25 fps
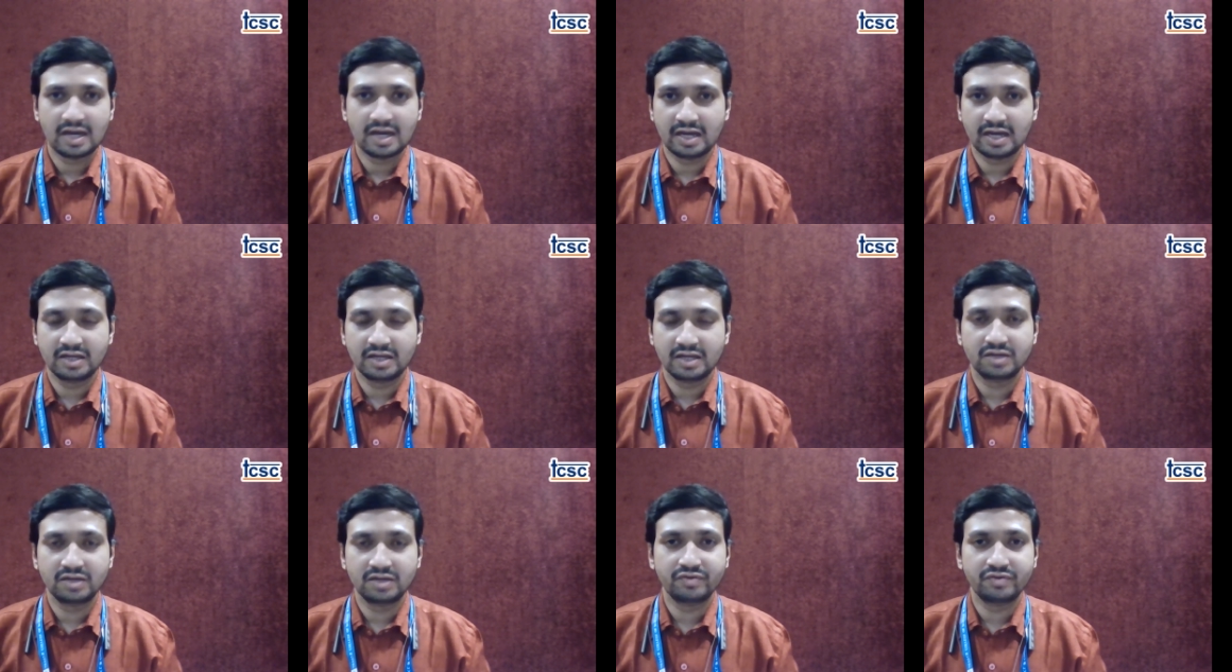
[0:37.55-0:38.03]

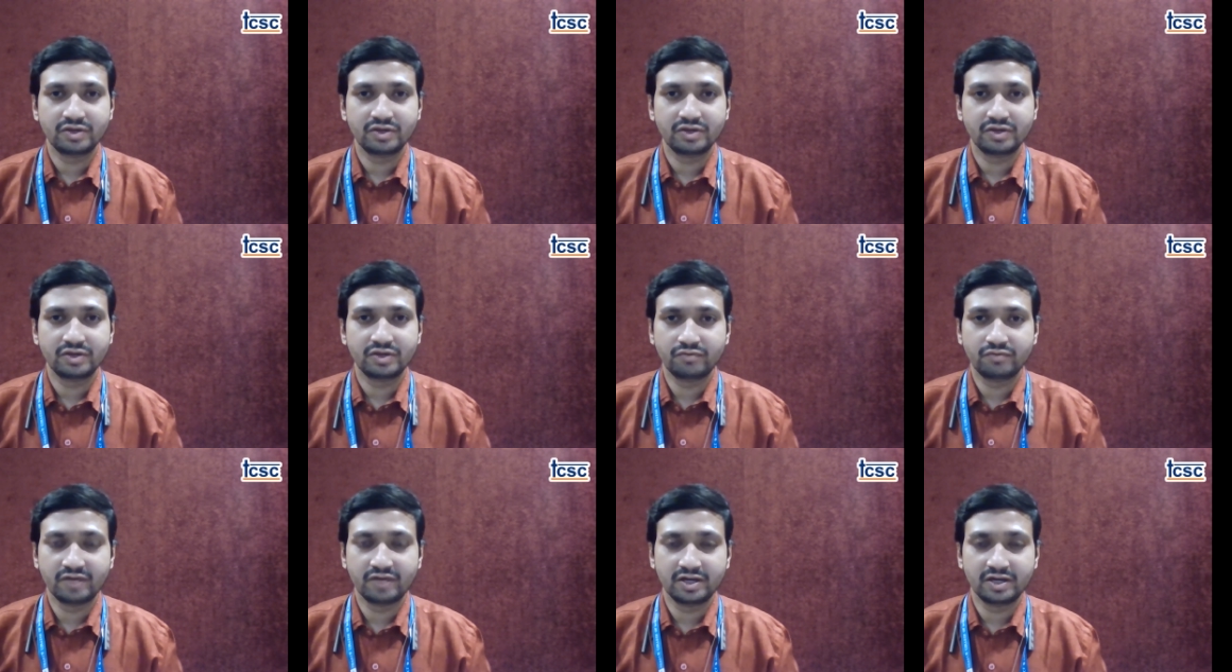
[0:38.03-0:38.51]
and we are
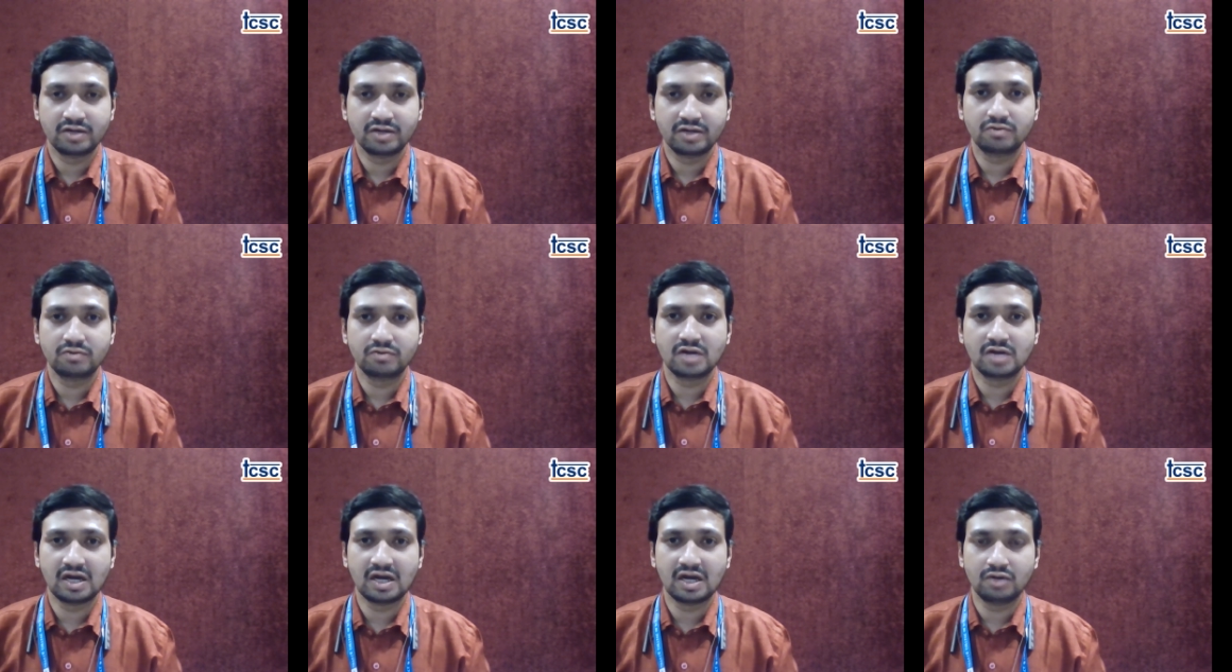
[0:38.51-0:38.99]
going to find
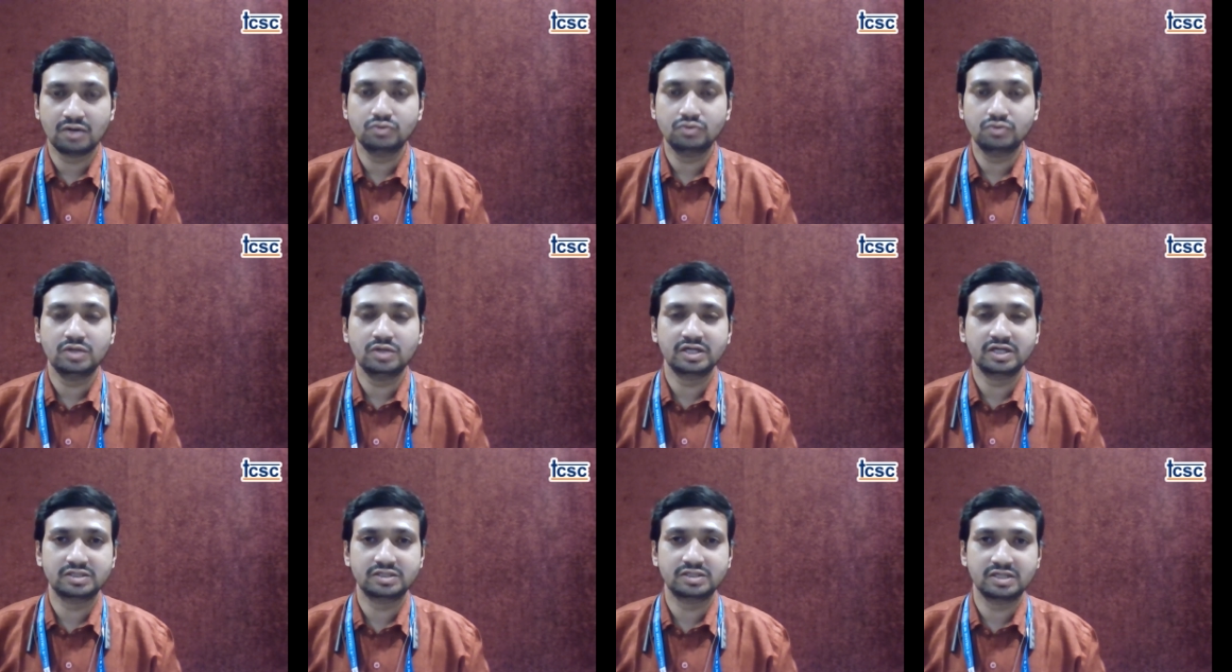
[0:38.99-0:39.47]
out
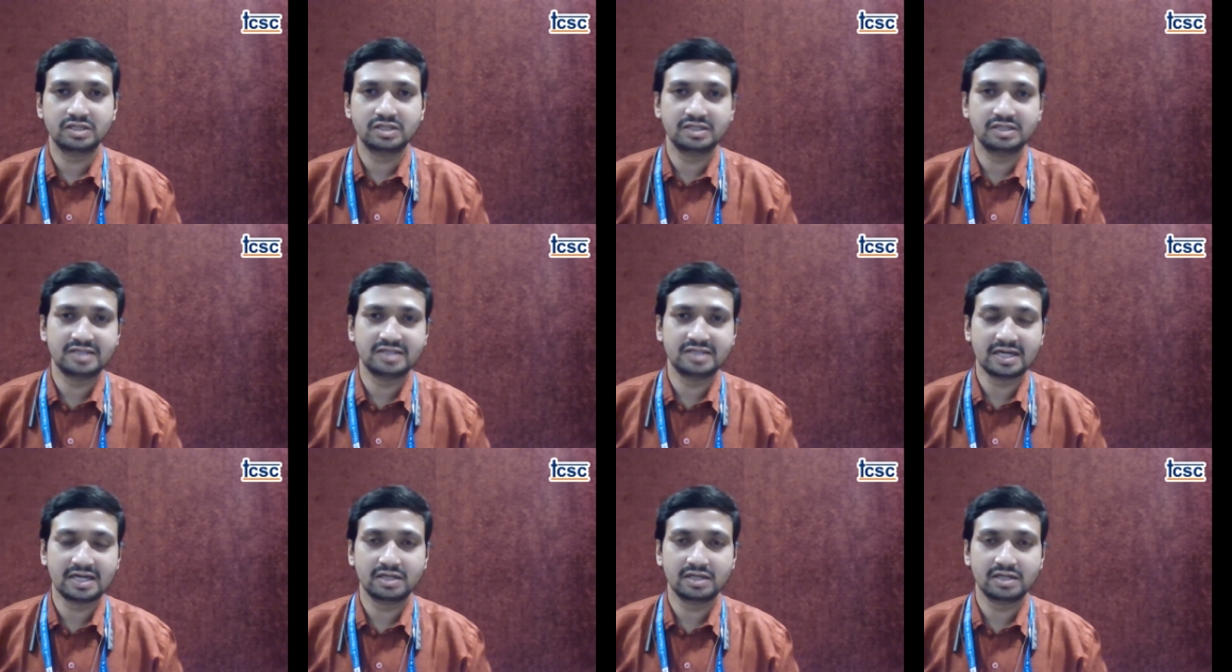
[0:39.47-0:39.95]
how ex
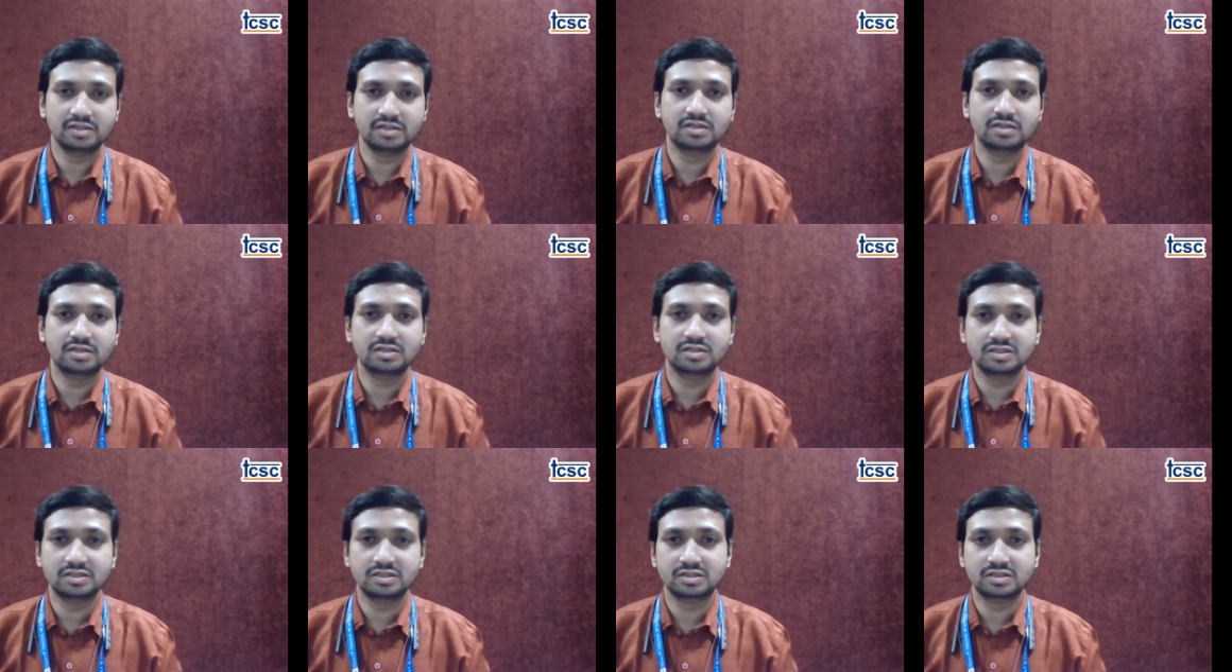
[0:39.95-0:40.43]
exactly
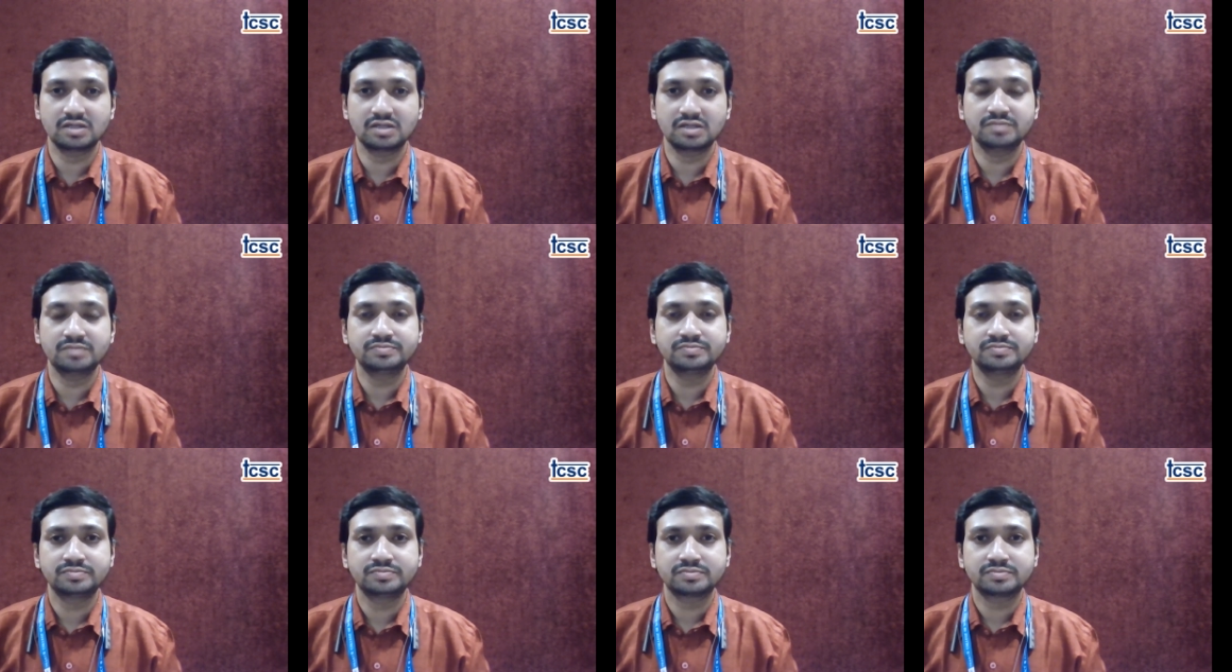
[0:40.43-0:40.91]
the crystal